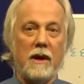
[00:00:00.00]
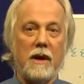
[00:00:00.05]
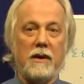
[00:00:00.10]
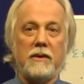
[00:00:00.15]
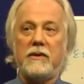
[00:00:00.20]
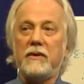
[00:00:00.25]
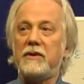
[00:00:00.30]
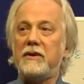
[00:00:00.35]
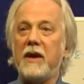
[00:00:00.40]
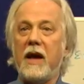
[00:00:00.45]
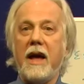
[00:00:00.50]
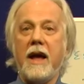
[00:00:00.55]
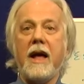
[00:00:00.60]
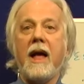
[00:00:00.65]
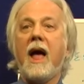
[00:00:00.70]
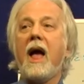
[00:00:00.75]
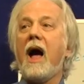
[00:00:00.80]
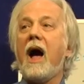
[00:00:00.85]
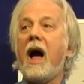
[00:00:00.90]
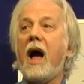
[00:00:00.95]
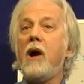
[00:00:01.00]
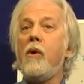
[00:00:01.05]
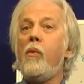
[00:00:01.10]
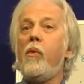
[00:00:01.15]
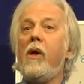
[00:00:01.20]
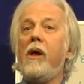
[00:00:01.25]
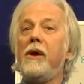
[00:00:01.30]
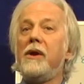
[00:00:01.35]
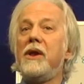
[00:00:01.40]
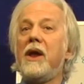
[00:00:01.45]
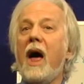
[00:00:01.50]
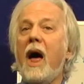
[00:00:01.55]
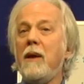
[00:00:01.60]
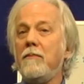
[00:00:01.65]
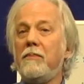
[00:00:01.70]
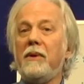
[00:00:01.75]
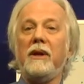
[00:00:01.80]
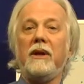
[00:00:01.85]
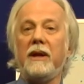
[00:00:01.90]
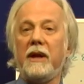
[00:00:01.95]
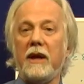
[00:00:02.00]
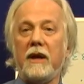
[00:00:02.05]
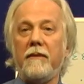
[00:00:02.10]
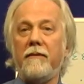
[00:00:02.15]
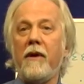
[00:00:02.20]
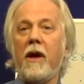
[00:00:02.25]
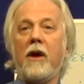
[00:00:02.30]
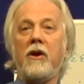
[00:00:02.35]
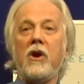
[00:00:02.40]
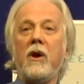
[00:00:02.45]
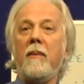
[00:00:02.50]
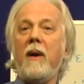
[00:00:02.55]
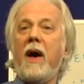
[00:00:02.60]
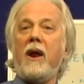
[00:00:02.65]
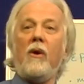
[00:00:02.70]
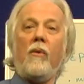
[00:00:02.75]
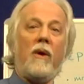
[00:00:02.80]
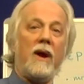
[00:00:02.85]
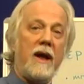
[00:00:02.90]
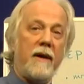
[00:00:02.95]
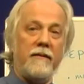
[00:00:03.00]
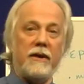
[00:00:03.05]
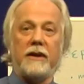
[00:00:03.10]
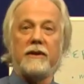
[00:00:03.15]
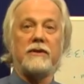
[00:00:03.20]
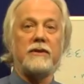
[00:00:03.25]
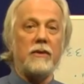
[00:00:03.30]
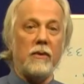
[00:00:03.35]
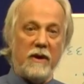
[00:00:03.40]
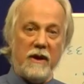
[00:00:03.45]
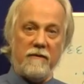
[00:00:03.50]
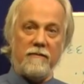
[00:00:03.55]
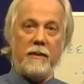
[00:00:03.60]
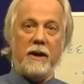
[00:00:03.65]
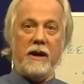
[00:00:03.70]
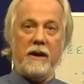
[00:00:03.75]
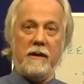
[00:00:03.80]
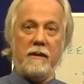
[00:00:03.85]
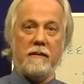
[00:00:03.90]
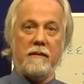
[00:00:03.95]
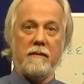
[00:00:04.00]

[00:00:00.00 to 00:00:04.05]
to say, I will not believe no matter what evidence you give me.